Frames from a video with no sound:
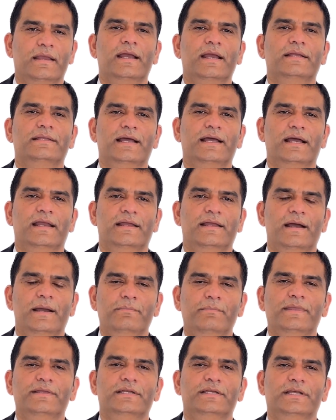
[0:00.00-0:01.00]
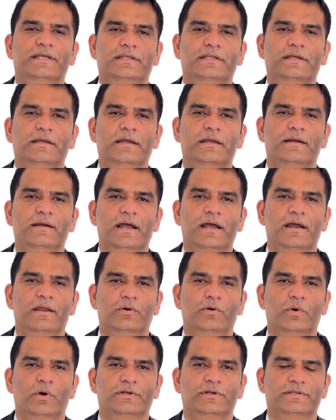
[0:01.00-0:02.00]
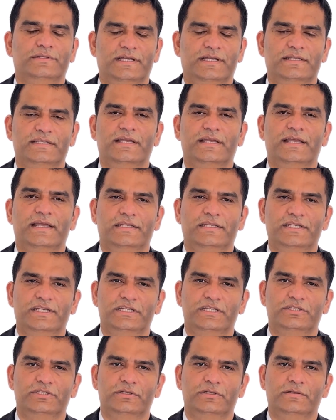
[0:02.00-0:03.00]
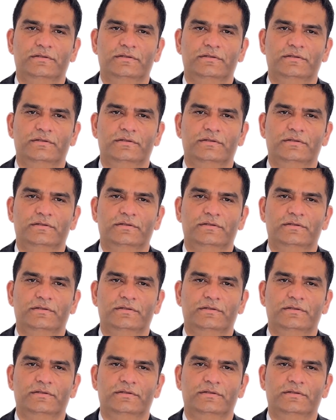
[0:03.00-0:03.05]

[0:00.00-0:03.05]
assigned capacities, and cost center linkage.